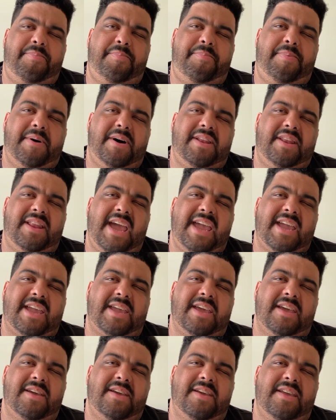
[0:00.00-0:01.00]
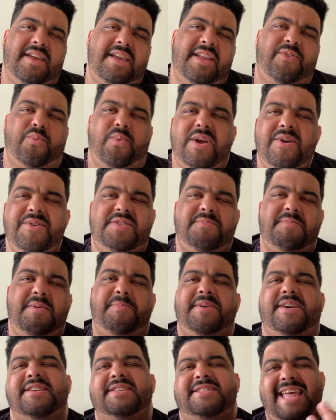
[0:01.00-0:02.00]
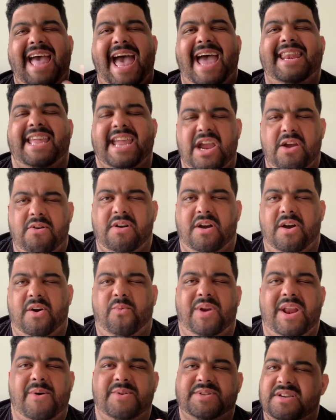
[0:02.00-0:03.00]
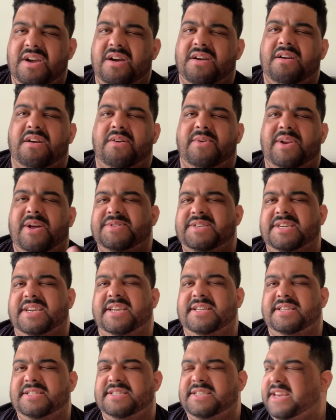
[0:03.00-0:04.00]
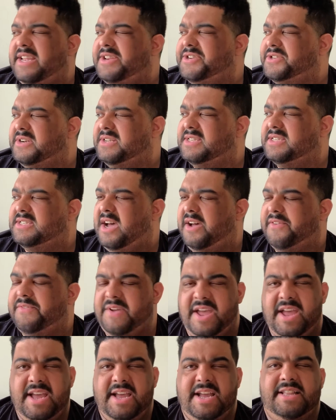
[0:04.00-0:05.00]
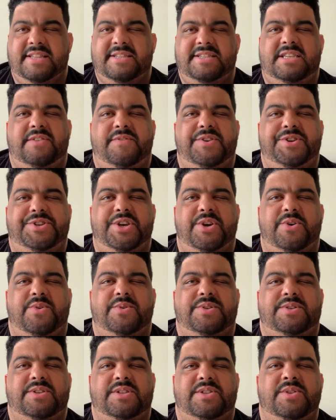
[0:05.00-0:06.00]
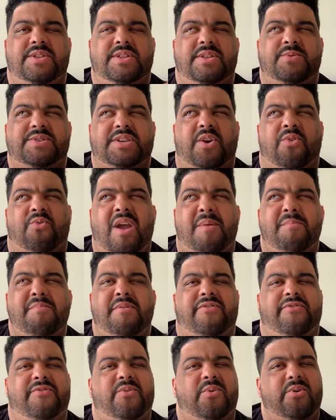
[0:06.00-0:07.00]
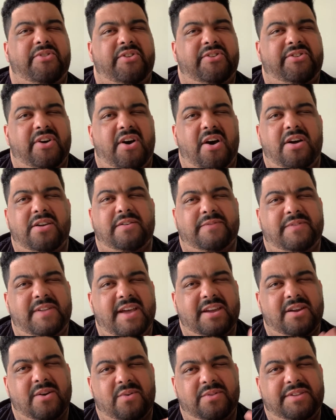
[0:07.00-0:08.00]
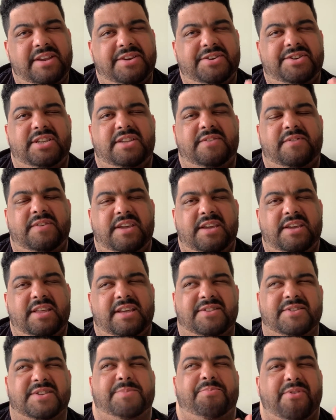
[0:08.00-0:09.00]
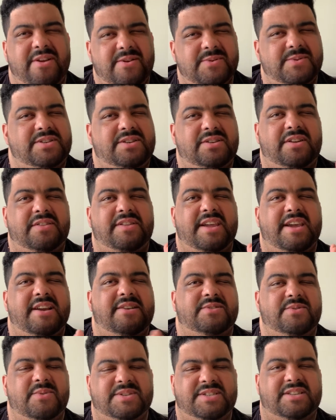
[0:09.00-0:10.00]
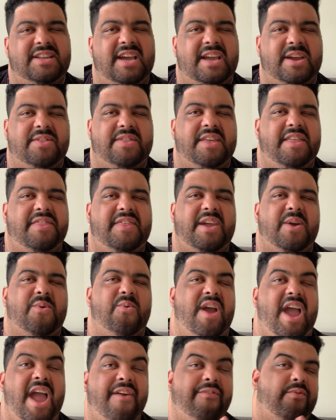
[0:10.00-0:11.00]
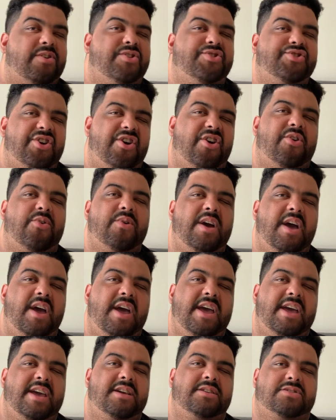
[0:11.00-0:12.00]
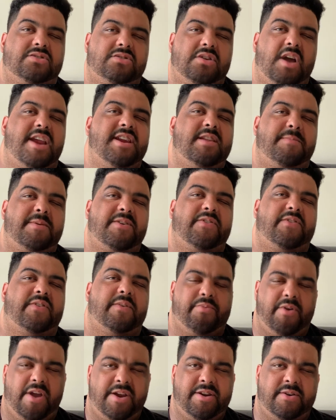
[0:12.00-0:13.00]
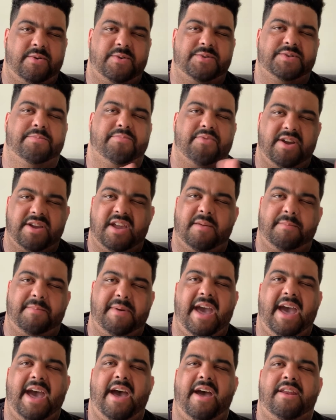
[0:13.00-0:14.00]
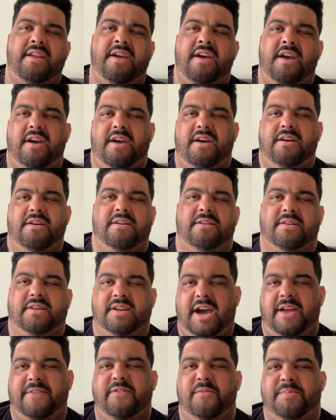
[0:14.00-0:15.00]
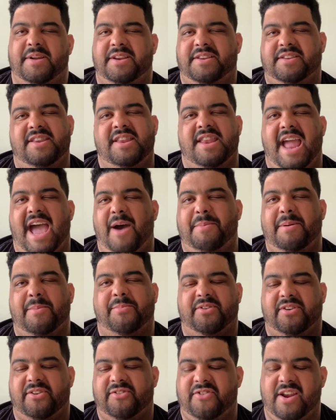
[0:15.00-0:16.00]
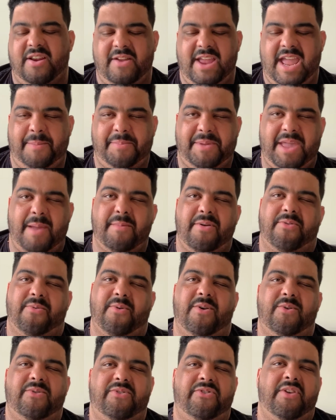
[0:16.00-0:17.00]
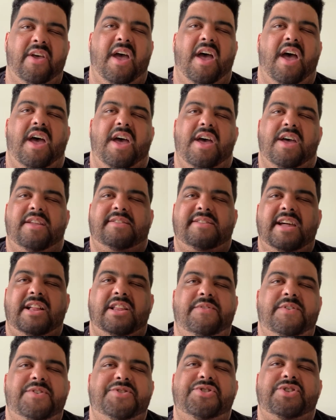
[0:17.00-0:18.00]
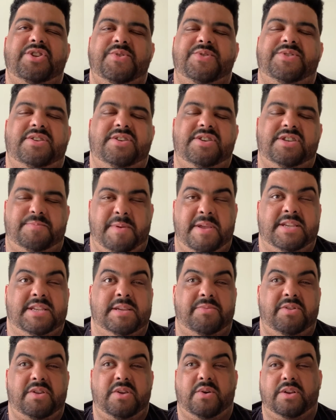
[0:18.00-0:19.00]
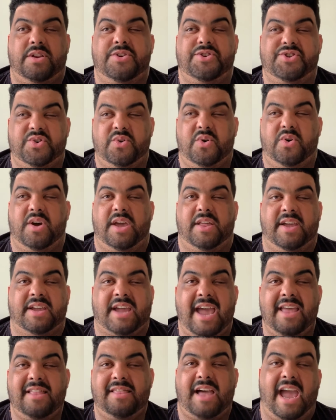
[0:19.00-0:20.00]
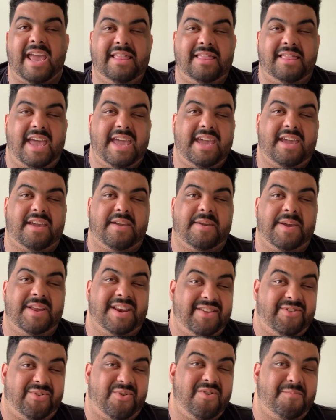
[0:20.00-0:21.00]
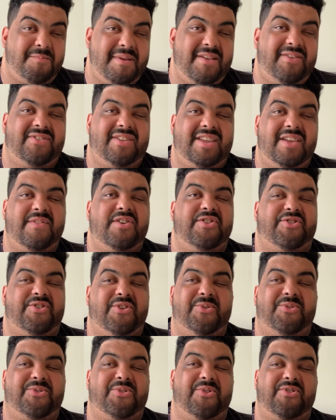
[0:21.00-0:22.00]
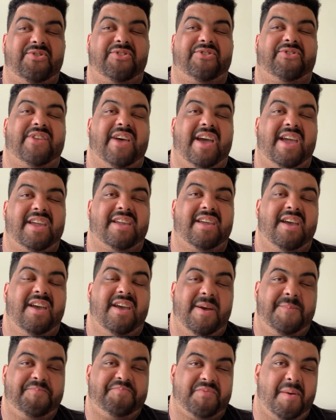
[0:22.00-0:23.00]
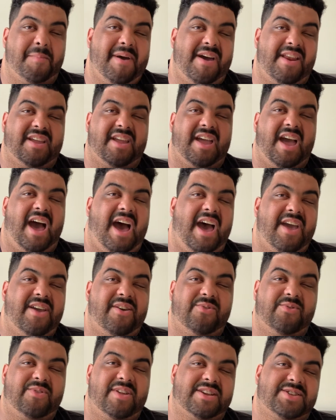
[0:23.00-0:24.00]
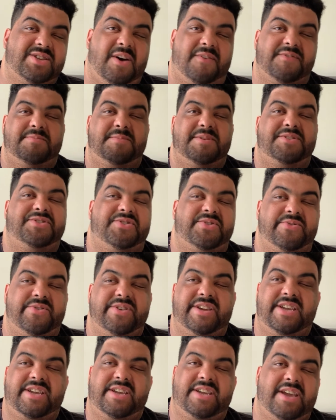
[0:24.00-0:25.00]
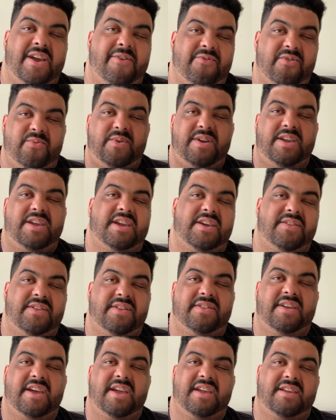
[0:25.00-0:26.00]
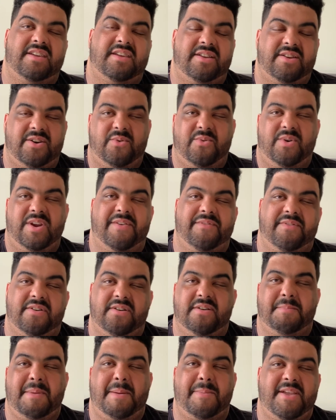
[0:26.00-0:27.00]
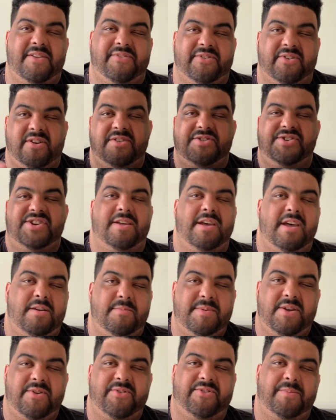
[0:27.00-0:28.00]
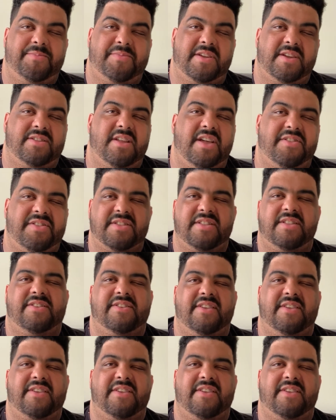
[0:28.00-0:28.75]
like, it's weird to me because that era, when I was younger, when I was like a teenager and stuff, TV shows, it was like right before the dawn of like golden age TV. Like The Sopranos was still in the air, so it wasn't like that thing where every show is trying to be The Sopranos or Breaking Bad, or God forbid, now people are going to try to ape Game of Thrones. Television used to just be something you could enjoy. Like, I like, and I sort of miss TV shows that are just like about a guy who like solves a mystery every week, and then like, whatever. Maybe he has like an internet enemy or something. Nothing that's